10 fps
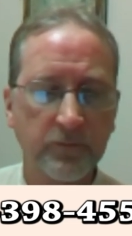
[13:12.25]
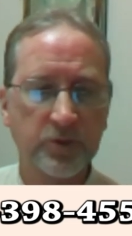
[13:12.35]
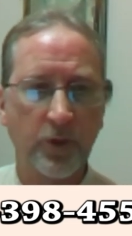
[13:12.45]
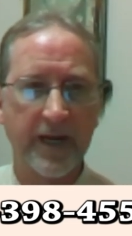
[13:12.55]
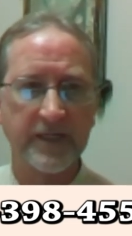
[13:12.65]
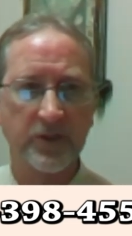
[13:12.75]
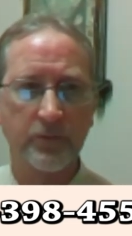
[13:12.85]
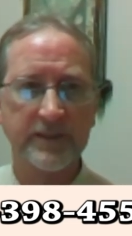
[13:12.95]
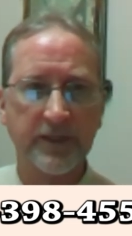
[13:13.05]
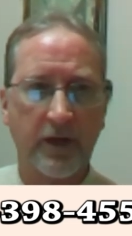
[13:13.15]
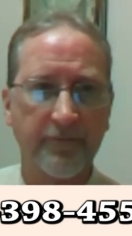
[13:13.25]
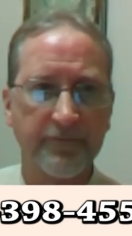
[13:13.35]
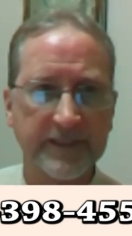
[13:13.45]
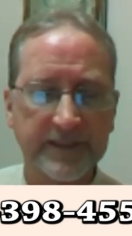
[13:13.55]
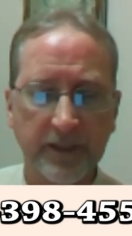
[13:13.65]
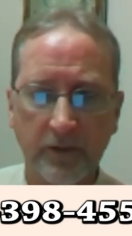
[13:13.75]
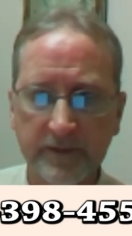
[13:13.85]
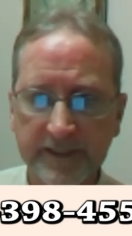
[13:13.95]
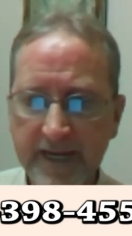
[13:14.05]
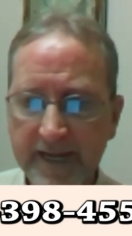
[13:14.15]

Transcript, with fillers: trying to resolve the stones.